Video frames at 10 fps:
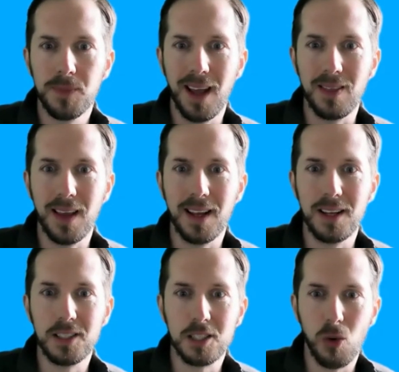And like a
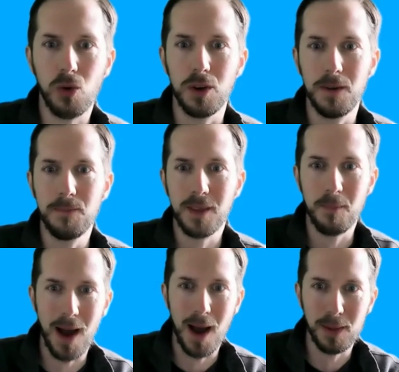story, a
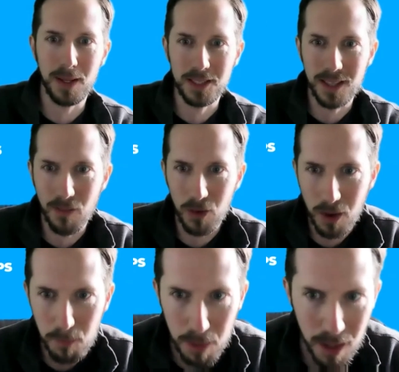map is never
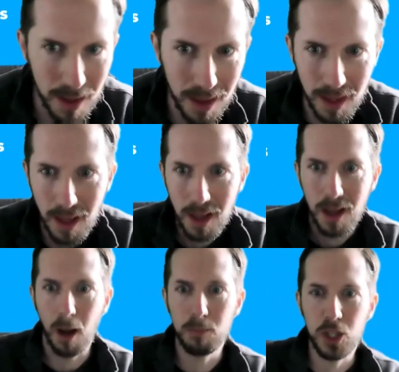completely
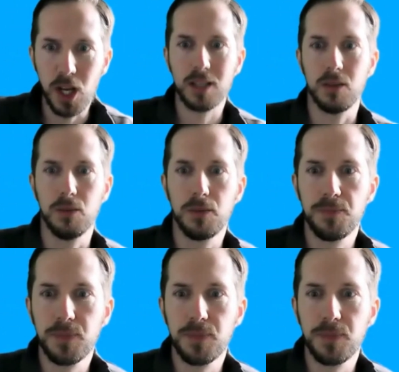objective.